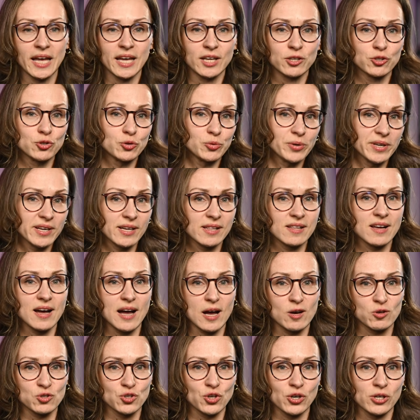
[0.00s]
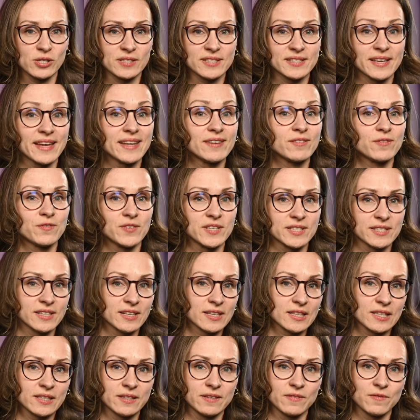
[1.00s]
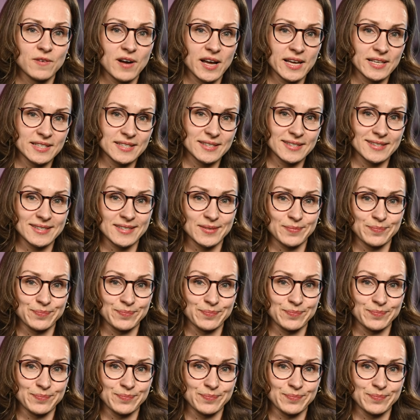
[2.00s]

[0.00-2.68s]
to real households and physical devices.